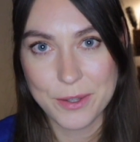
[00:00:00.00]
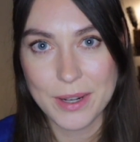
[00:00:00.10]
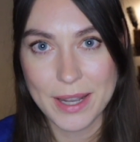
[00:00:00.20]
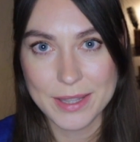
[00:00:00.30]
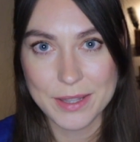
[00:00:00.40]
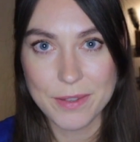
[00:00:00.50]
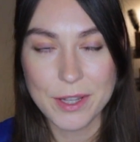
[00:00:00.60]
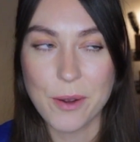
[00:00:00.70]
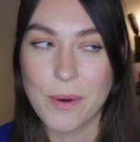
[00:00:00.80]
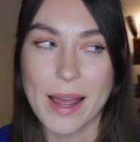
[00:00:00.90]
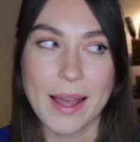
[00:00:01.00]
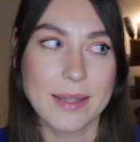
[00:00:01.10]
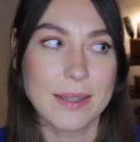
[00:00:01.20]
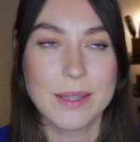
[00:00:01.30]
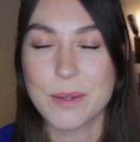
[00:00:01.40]
to like this video
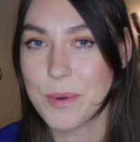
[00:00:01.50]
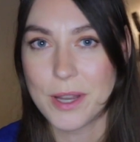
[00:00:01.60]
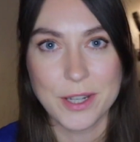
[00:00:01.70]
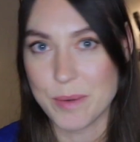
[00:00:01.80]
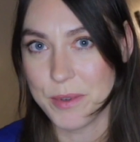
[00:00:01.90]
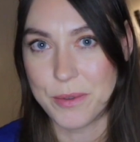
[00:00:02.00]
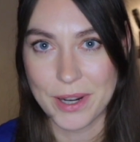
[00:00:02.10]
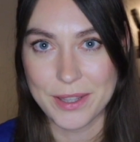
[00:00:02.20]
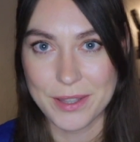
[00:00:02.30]
and we are jumping right